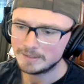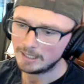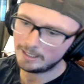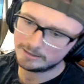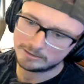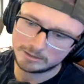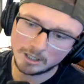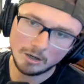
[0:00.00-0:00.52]
I
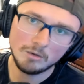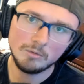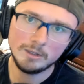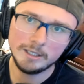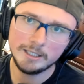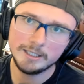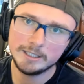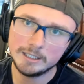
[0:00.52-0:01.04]
don't
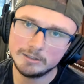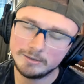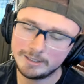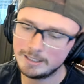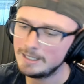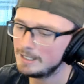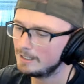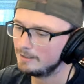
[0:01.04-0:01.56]
want to hear
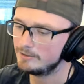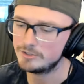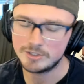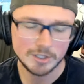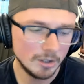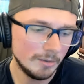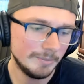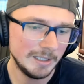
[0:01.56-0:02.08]
it. There's
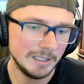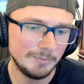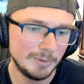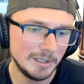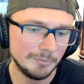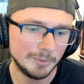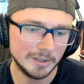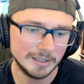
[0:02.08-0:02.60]
too many
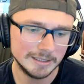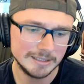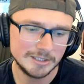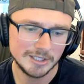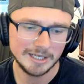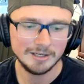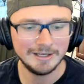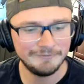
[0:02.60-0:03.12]
people on the channel.